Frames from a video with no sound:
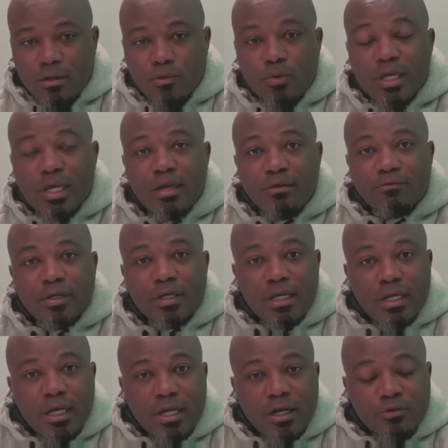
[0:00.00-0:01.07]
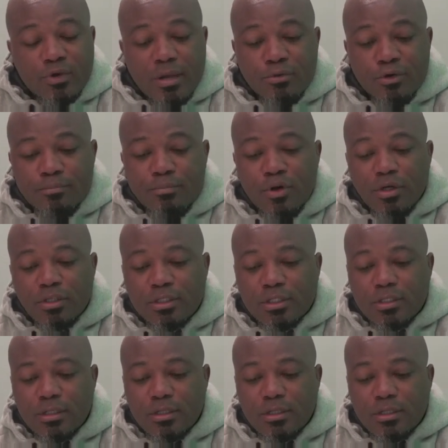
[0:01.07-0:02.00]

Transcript: We have a crime report,